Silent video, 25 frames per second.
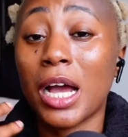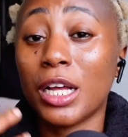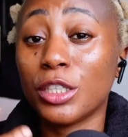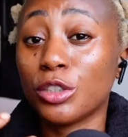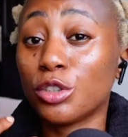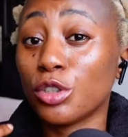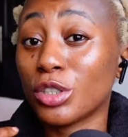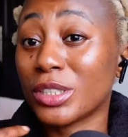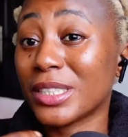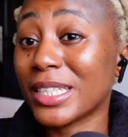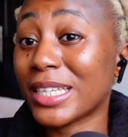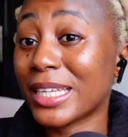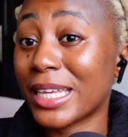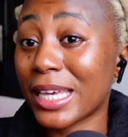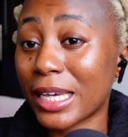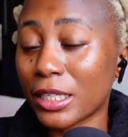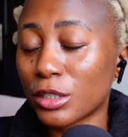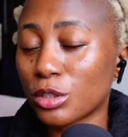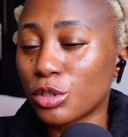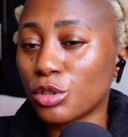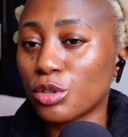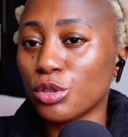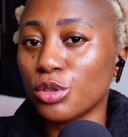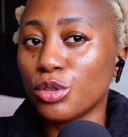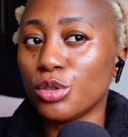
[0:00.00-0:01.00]
And does it
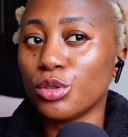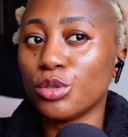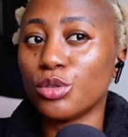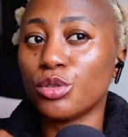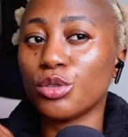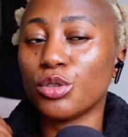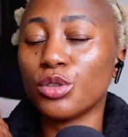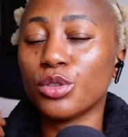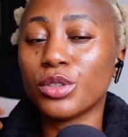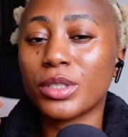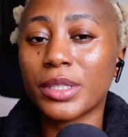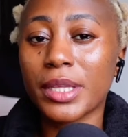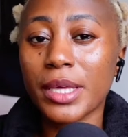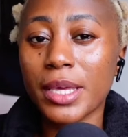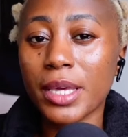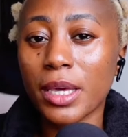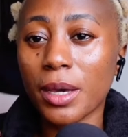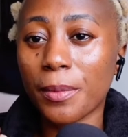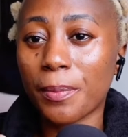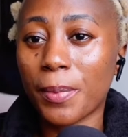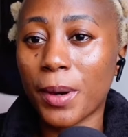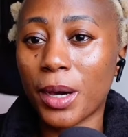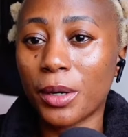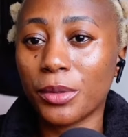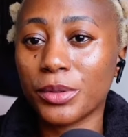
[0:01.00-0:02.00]
get to you? Do you
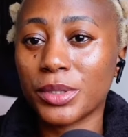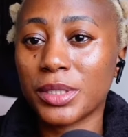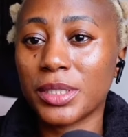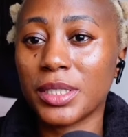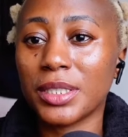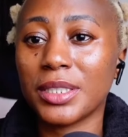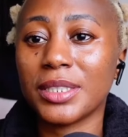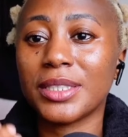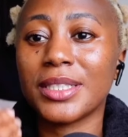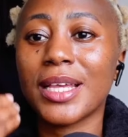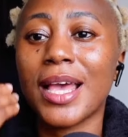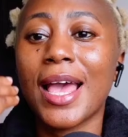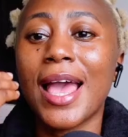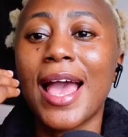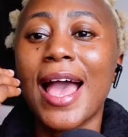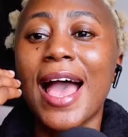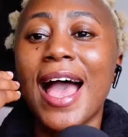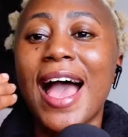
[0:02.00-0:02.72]
think about it?